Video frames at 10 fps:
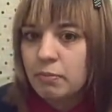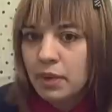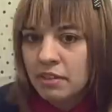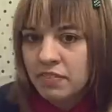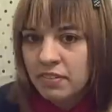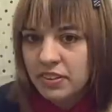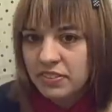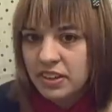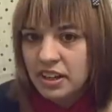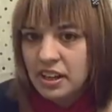My
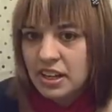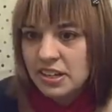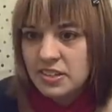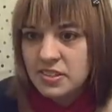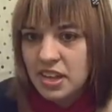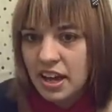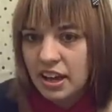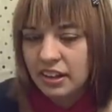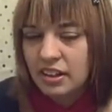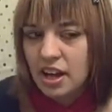favorite thing is
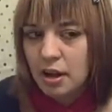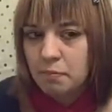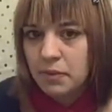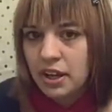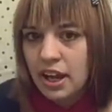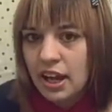that um,